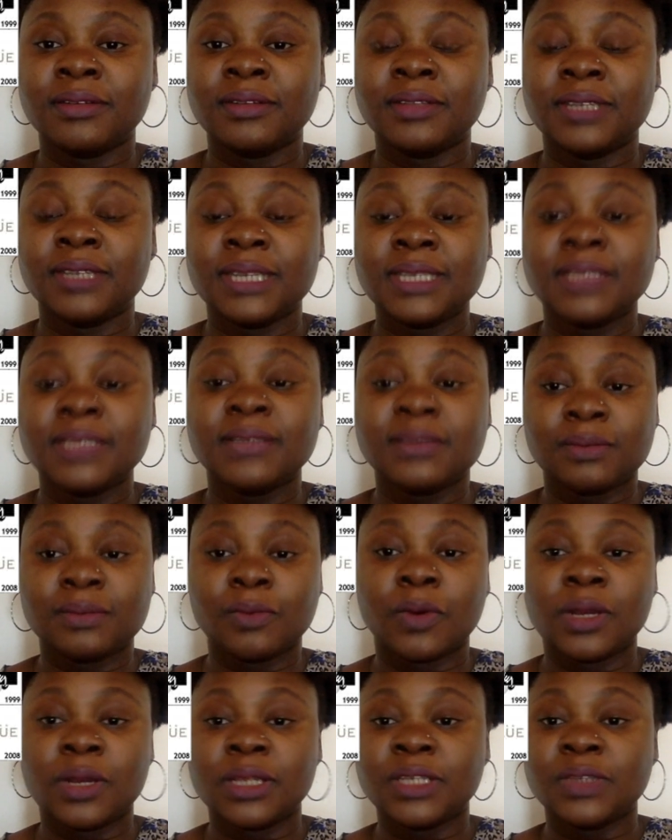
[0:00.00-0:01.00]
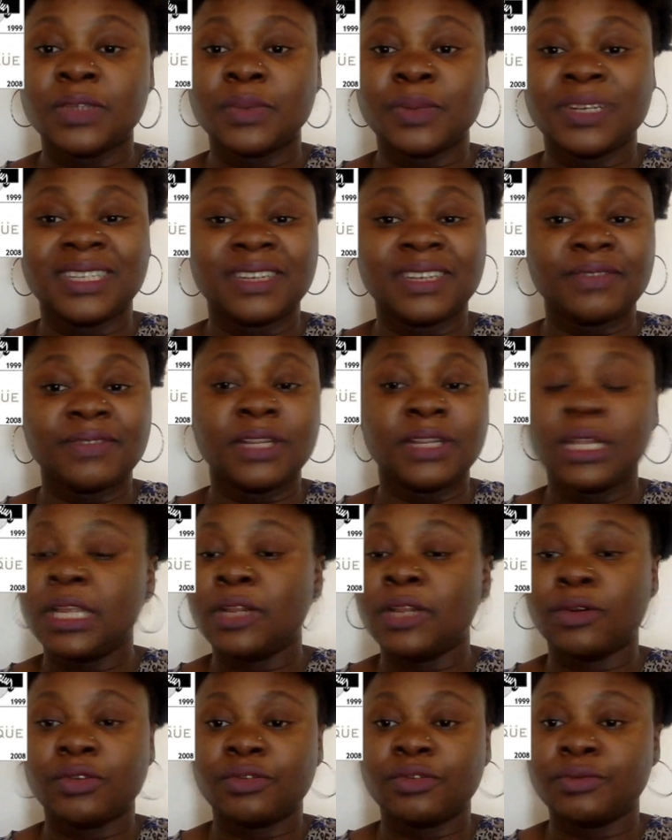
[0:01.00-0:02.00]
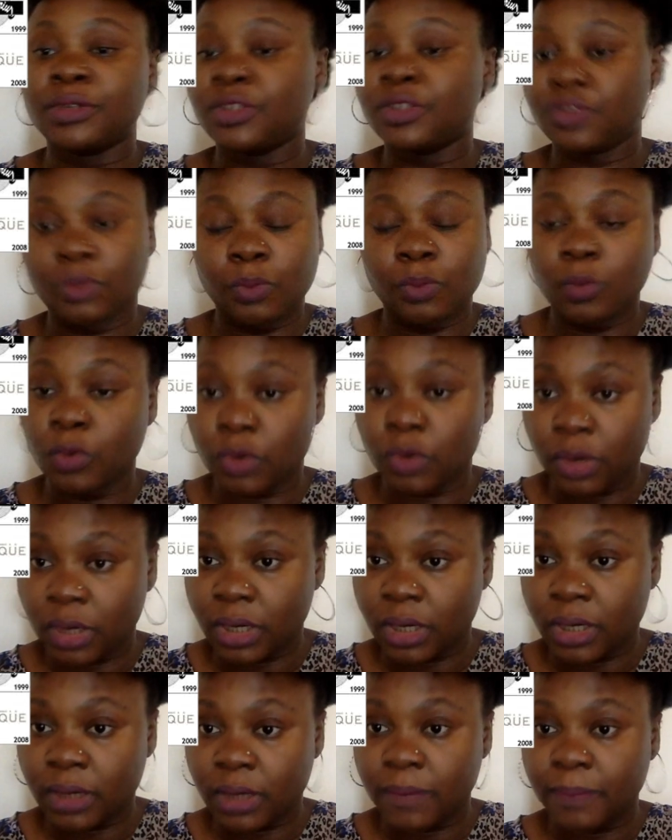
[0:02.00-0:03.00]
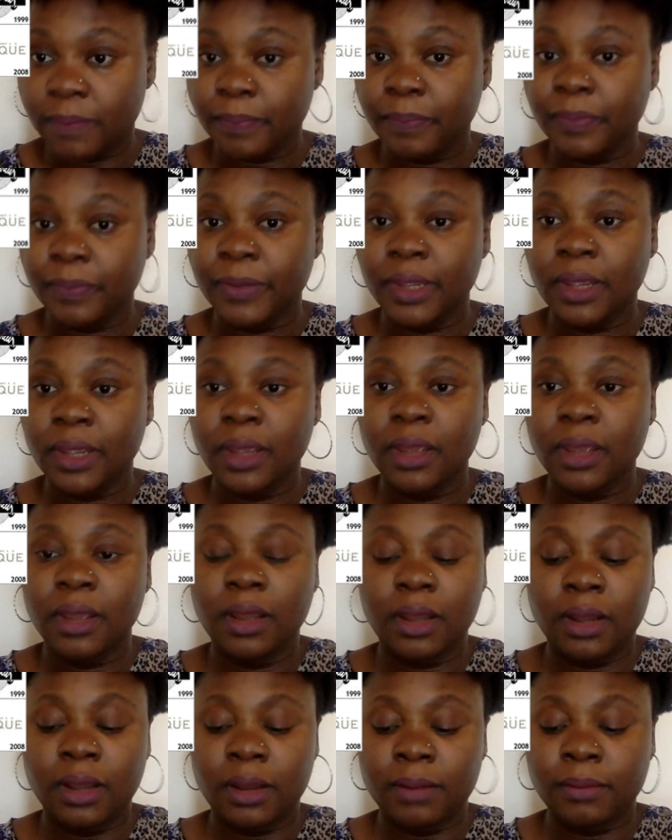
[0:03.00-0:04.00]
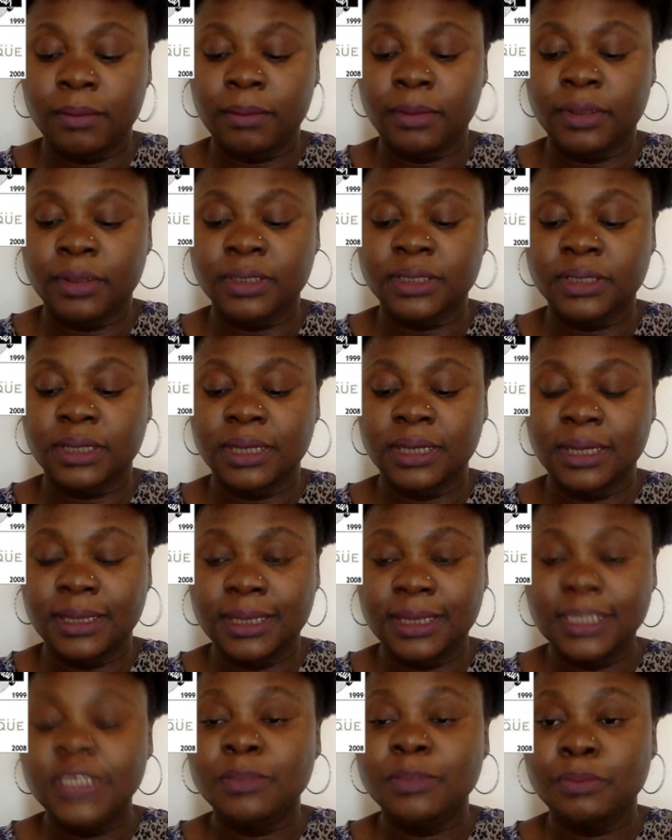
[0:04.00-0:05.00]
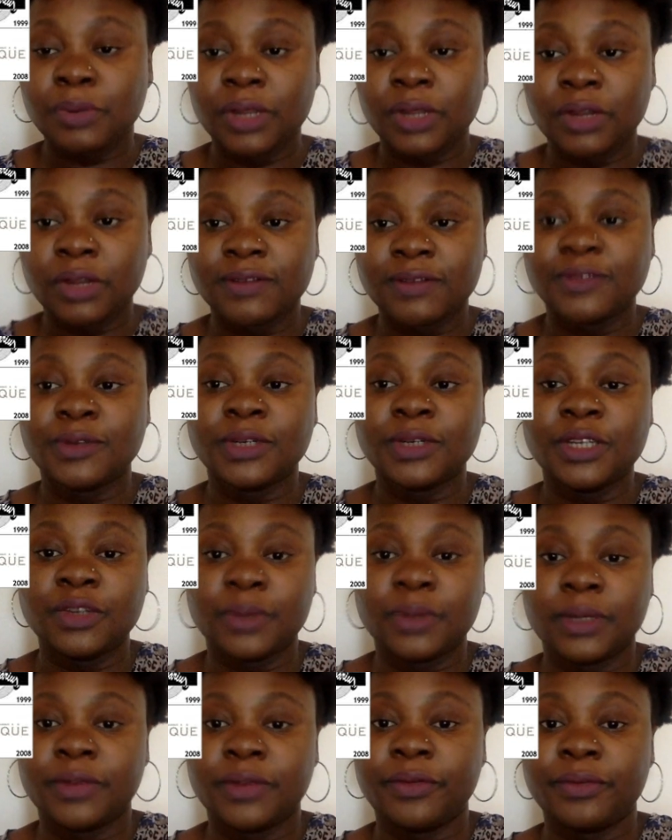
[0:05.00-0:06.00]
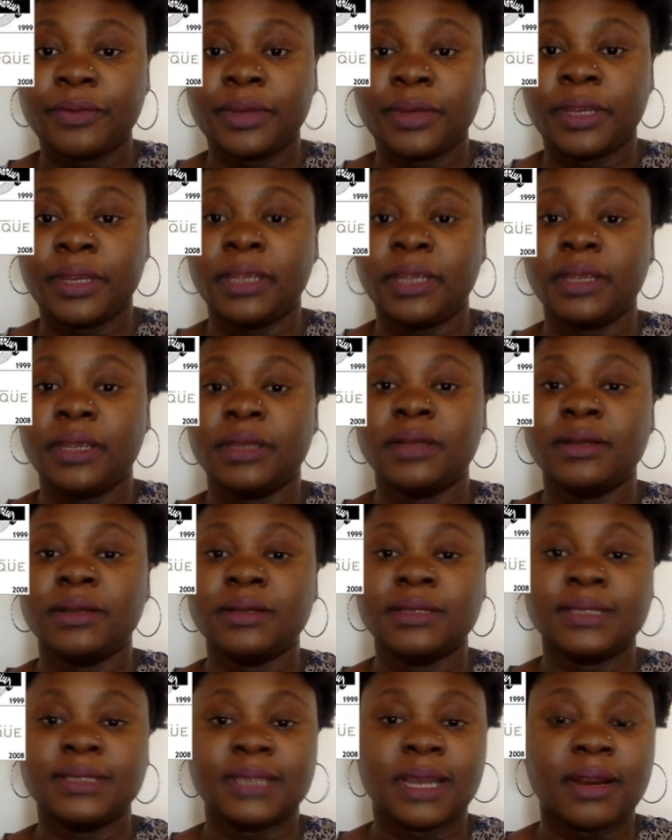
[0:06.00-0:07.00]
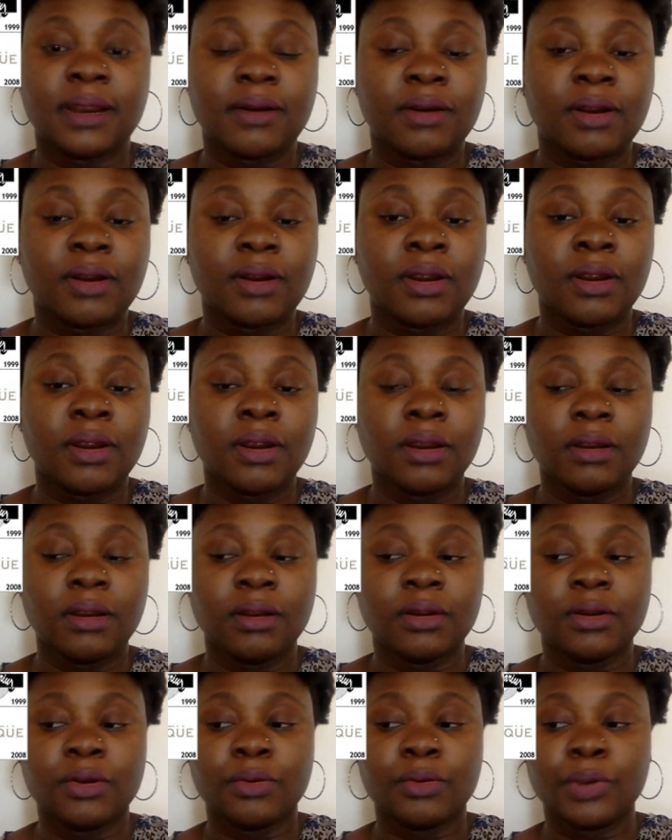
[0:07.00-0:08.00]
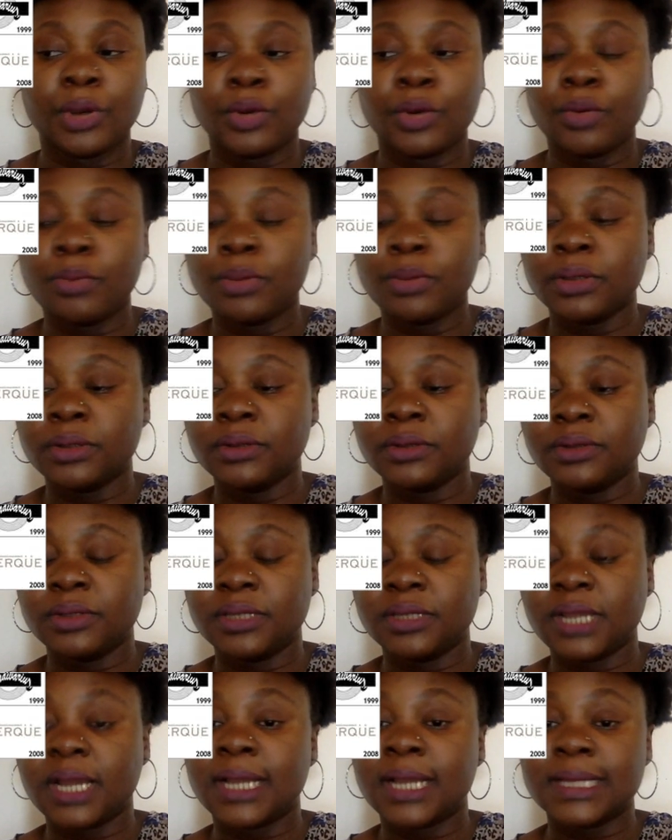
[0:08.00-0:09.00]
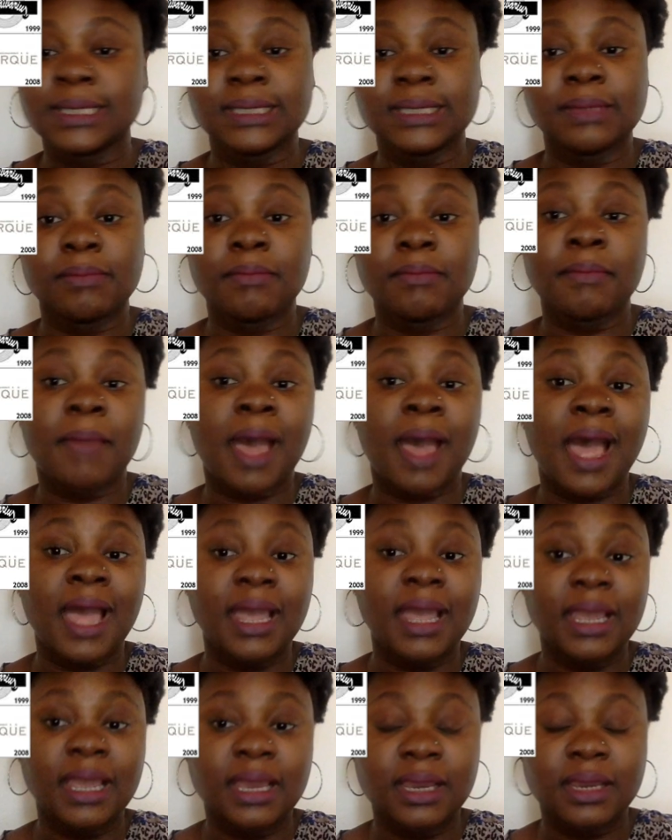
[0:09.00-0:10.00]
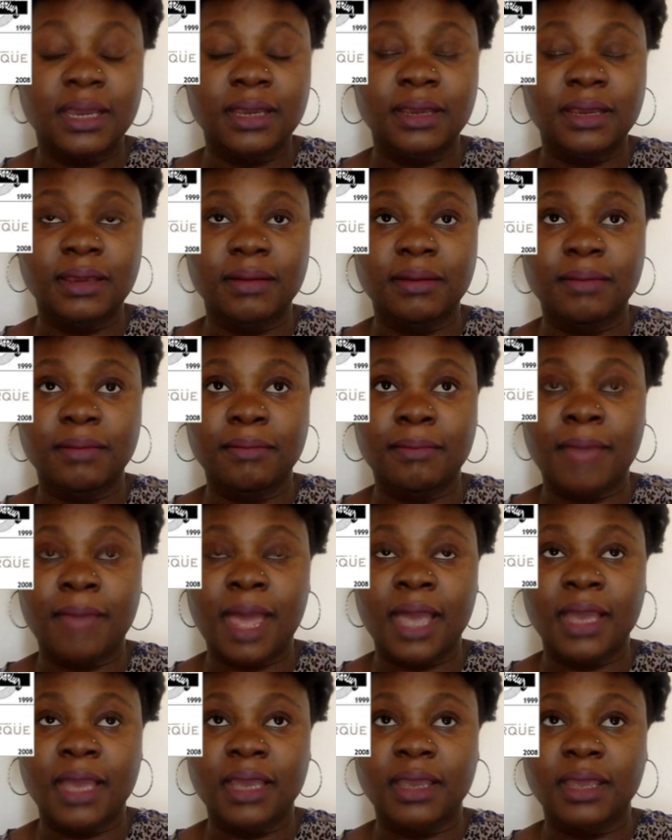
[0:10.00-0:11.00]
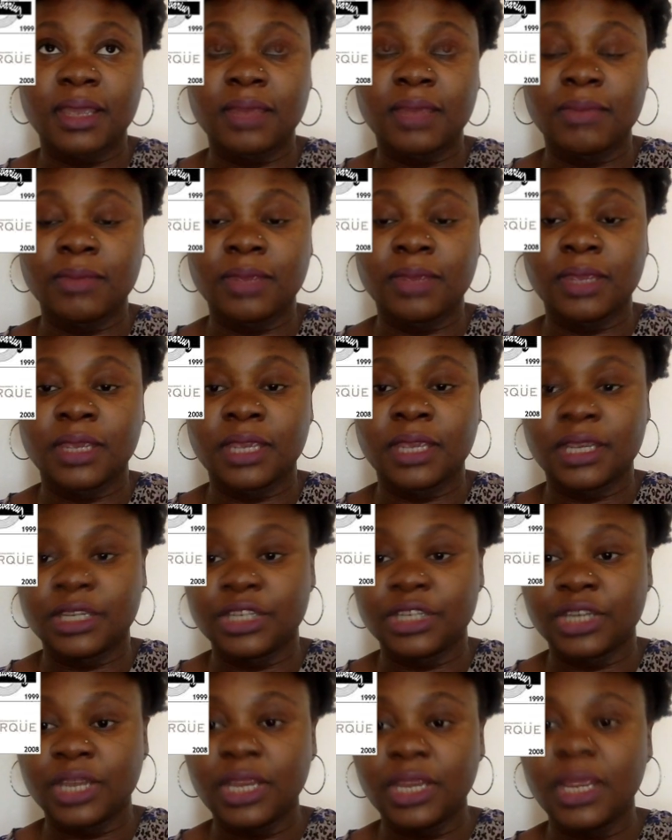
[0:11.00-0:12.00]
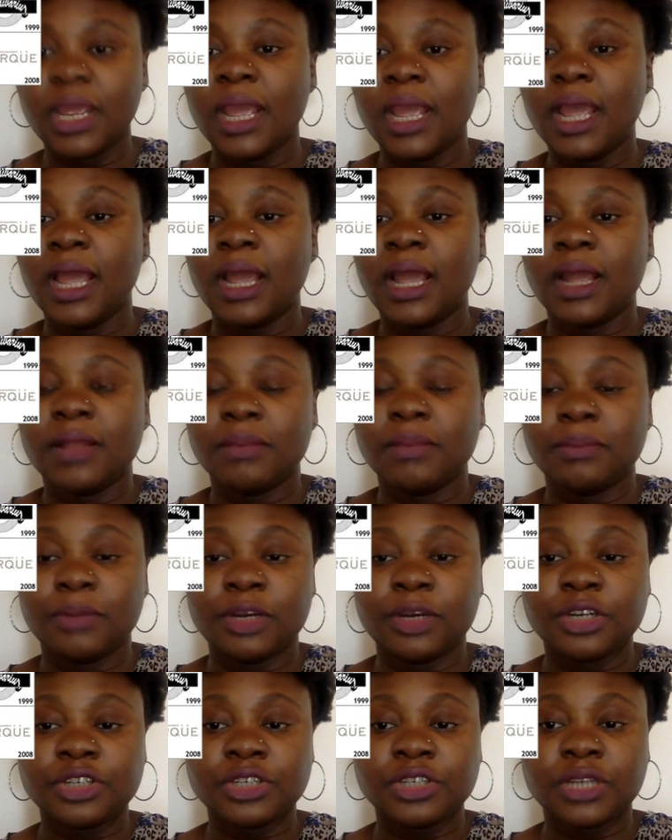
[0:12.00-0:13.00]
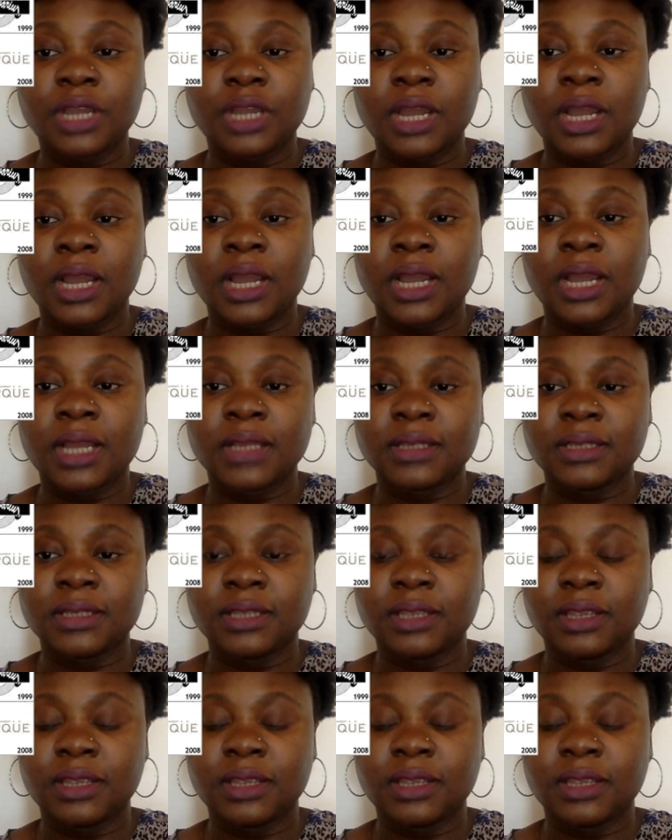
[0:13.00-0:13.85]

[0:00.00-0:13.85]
These ones will definitely not resume work. But in this spring of 2023, Zara reopened as MAG, M-A-A-G, and Bershka as